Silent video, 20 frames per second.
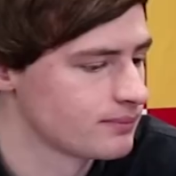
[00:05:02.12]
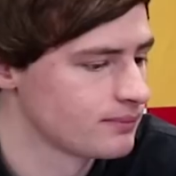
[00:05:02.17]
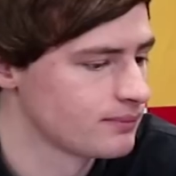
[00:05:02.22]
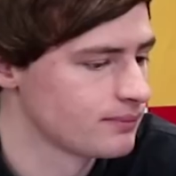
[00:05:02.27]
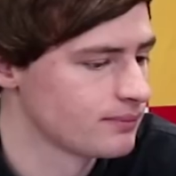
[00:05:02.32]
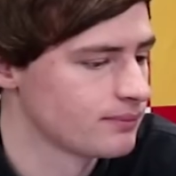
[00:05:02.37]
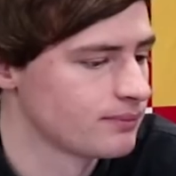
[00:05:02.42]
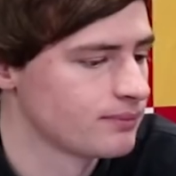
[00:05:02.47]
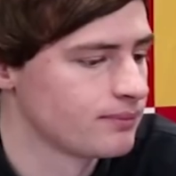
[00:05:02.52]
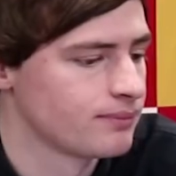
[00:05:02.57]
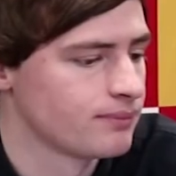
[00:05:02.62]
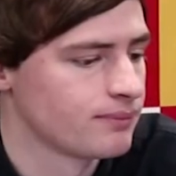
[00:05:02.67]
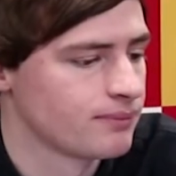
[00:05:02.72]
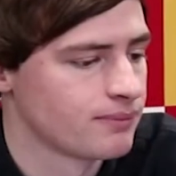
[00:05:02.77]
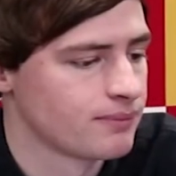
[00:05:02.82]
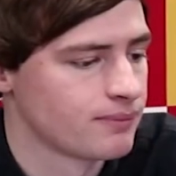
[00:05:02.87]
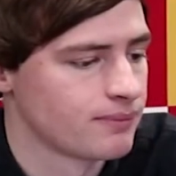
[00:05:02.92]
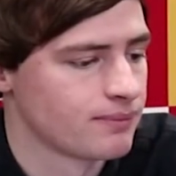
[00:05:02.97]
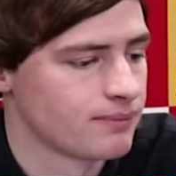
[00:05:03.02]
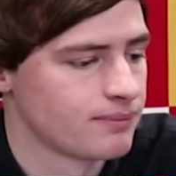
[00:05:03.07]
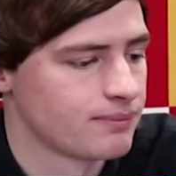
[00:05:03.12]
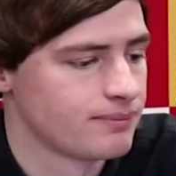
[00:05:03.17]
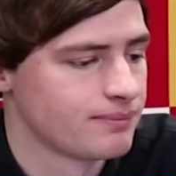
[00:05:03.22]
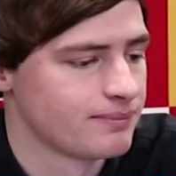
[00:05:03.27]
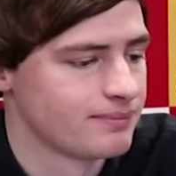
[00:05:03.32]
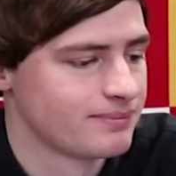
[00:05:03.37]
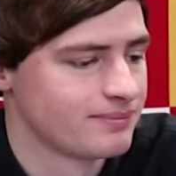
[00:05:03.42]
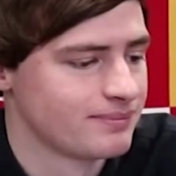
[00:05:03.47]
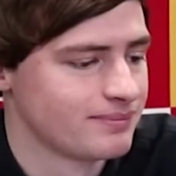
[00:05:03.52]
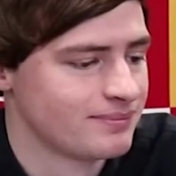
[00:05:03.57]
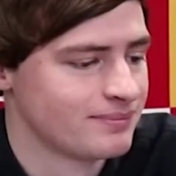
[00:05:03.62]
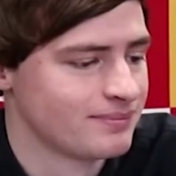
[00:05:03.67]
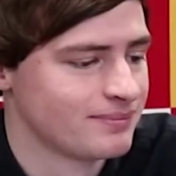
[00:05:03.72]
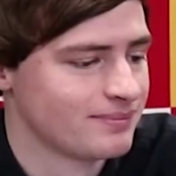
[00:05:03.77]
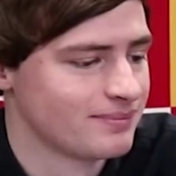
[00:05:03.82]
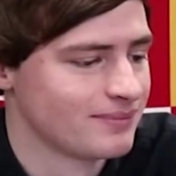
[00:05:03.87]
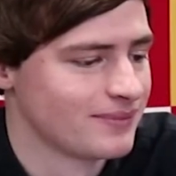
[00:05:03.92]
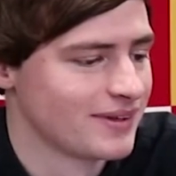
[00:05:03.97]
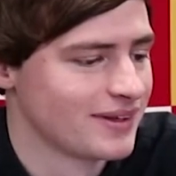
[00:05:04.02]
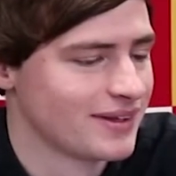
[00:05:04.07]

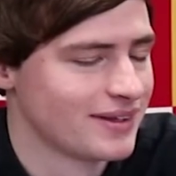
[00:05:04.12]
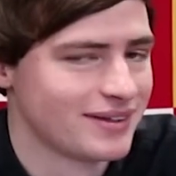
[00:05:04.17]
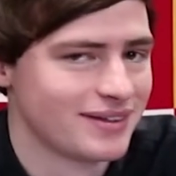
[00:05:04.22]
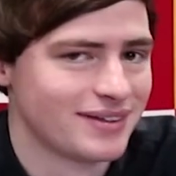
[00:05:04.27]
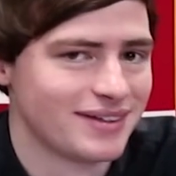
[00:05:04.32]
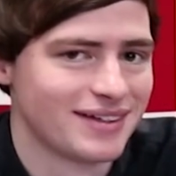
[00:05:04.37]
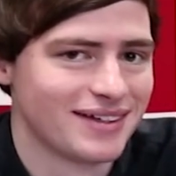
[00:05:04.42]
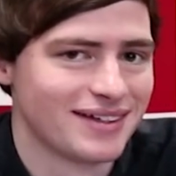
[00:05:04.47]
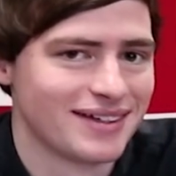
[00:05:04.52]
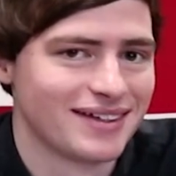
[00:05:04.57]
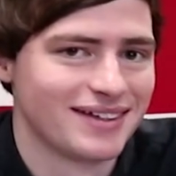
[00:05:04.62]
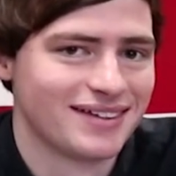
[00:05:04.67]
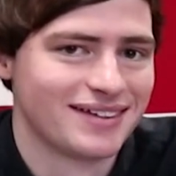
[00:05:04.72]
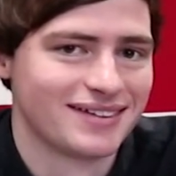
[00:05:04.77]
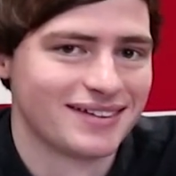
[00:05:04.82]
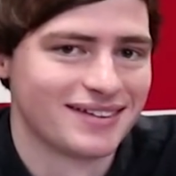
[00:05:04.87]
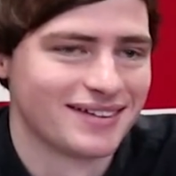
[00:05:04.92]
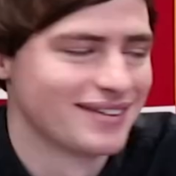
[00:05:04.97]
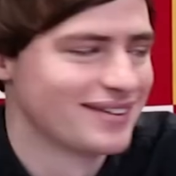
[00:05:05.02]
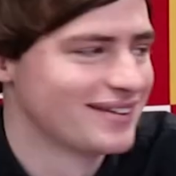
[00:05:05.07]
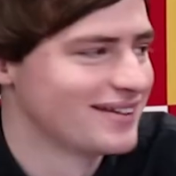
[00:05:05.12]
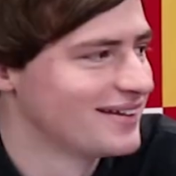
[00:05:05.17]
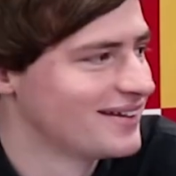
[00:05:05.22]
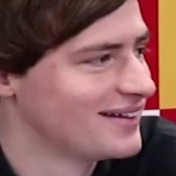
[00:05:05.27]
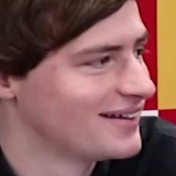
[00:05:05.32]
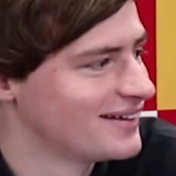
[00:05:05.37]
(not speaking)